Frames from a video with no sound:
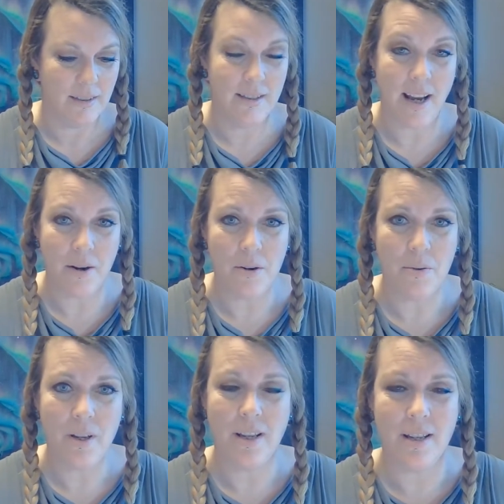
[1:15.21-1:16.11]

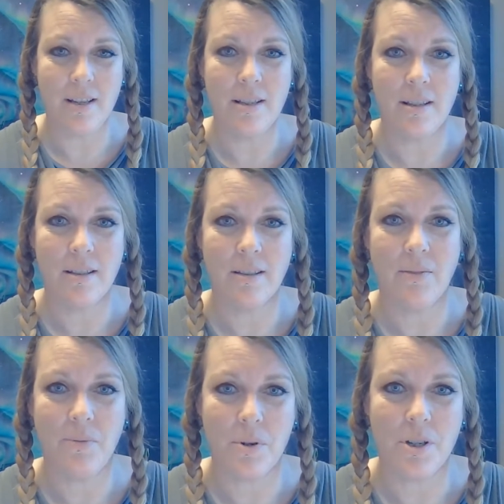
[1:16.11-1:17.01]
Tarot is
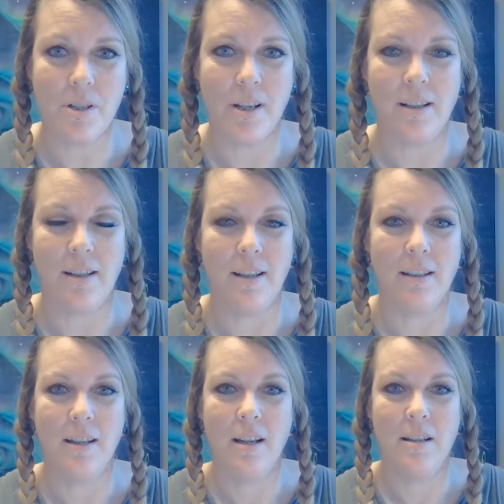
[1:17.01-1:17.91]
fortune telling.
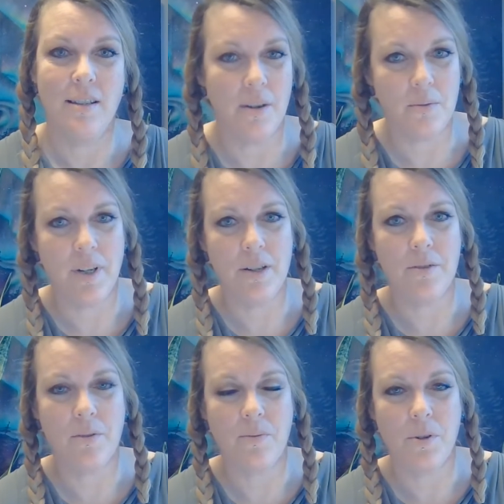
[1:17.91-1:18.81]
Tarot
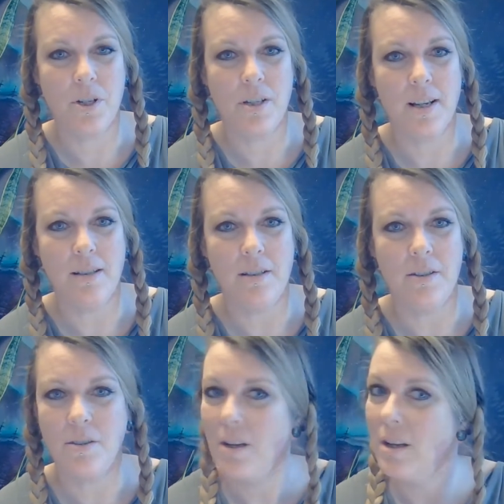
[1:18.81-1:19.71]
readers are fortune tellers.